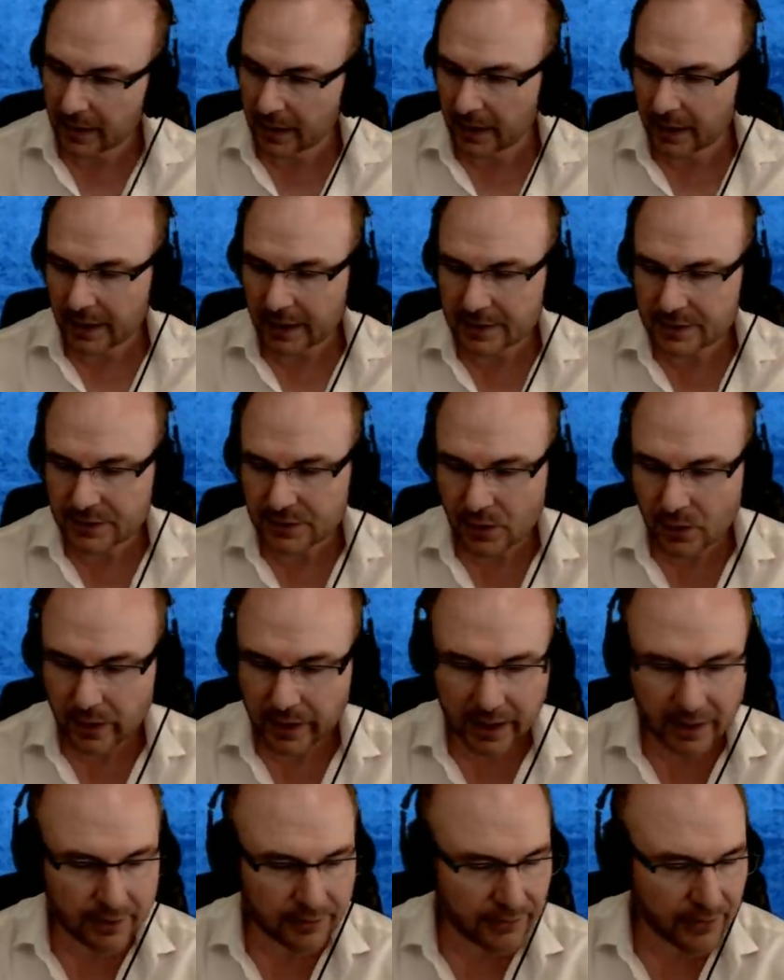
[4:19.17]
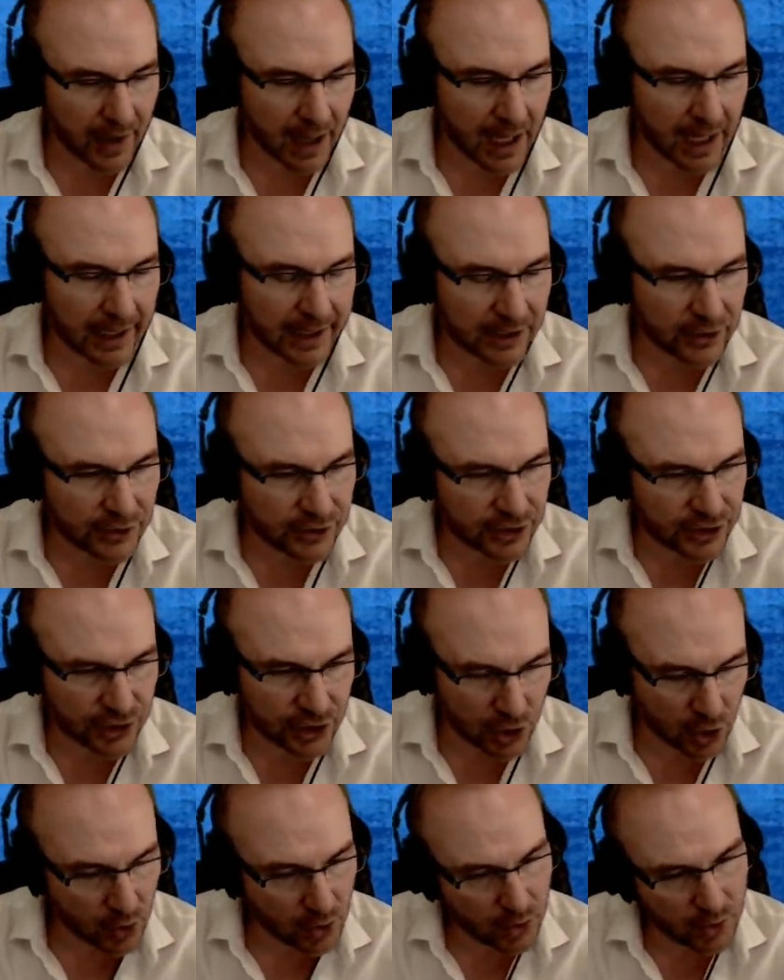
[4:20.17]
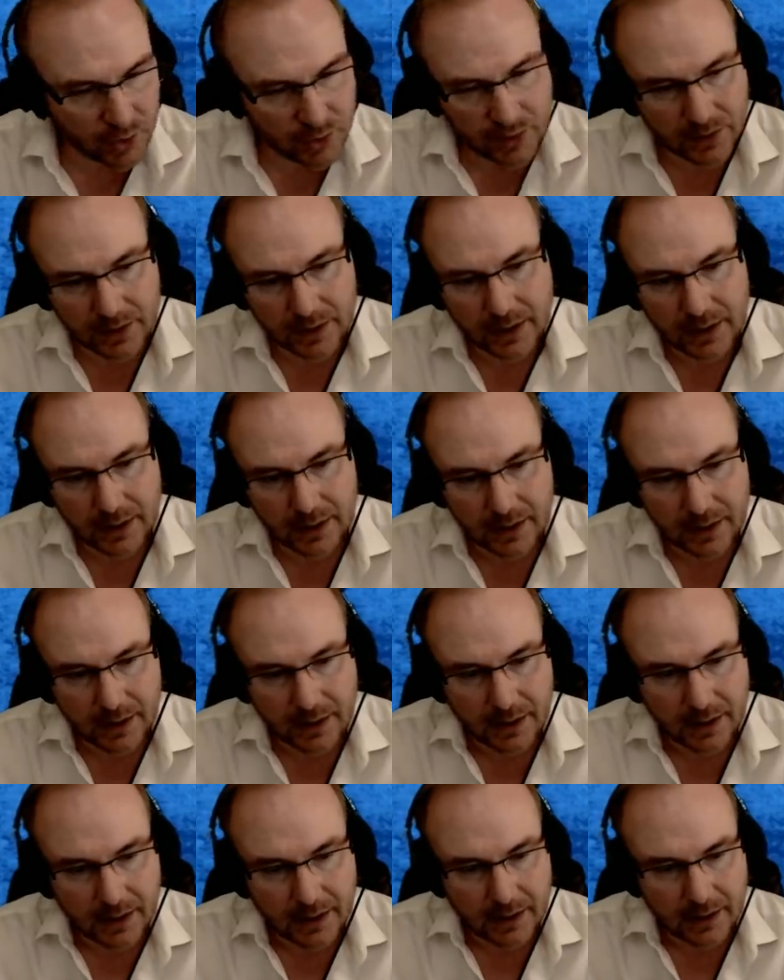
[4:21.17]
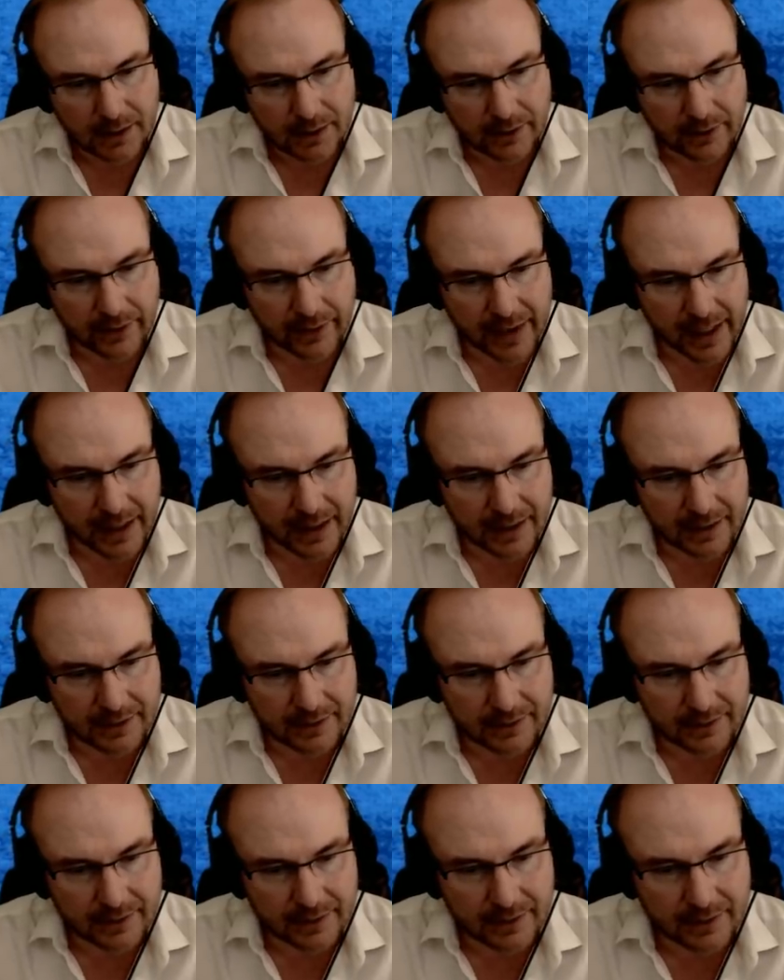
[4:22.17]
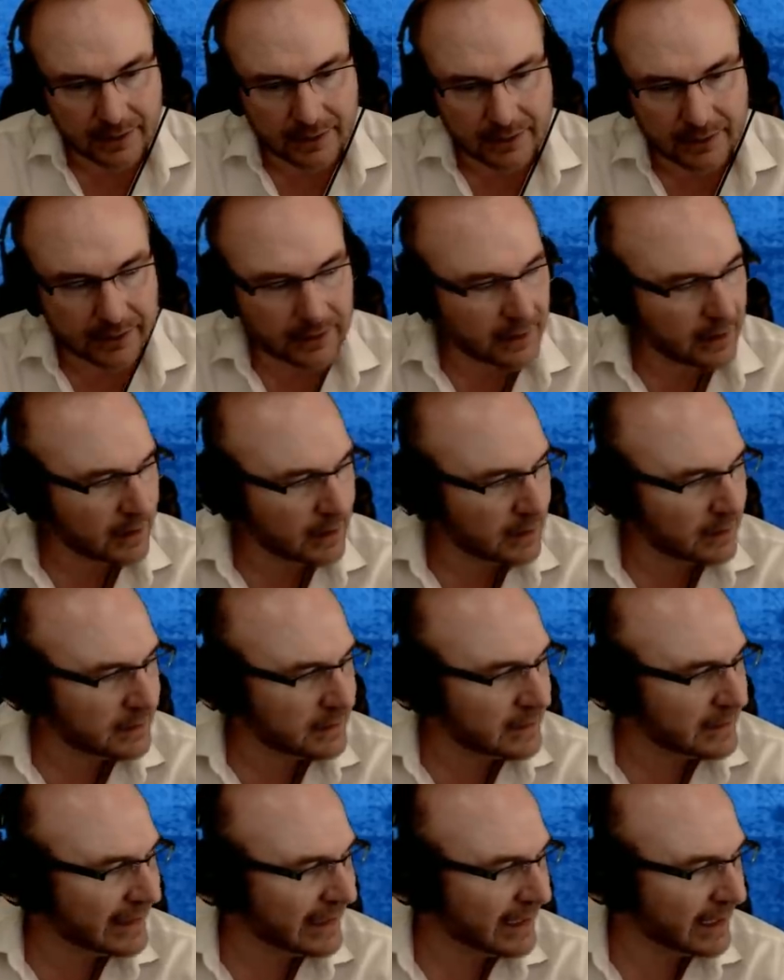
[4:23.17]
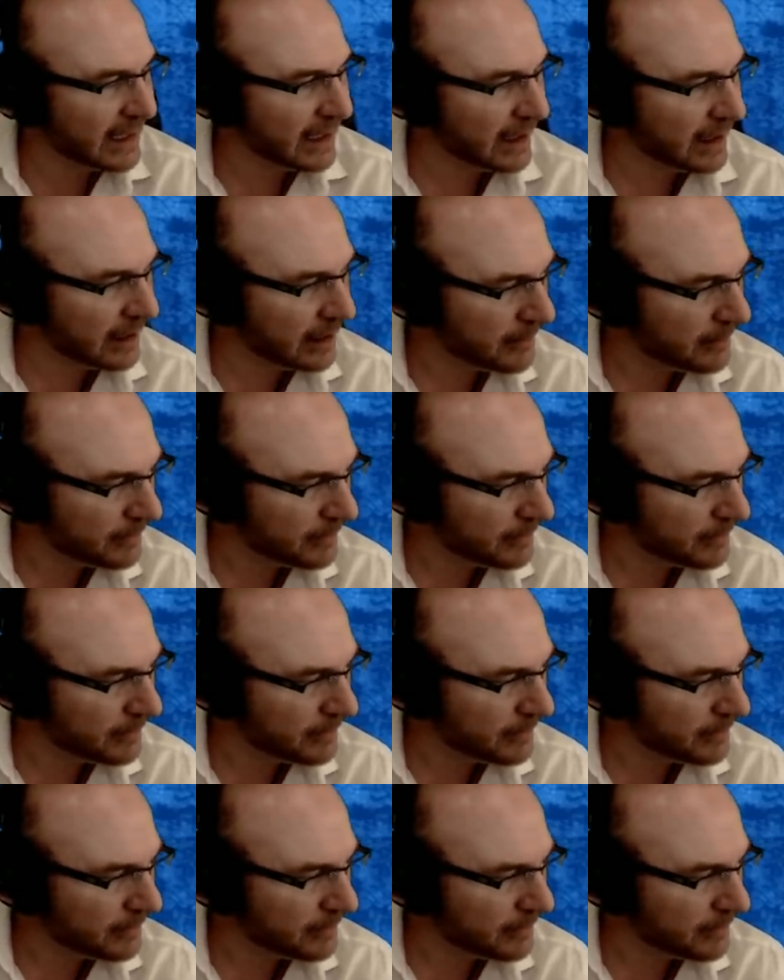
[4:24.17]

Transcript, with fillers: And so if I could show that the, the, the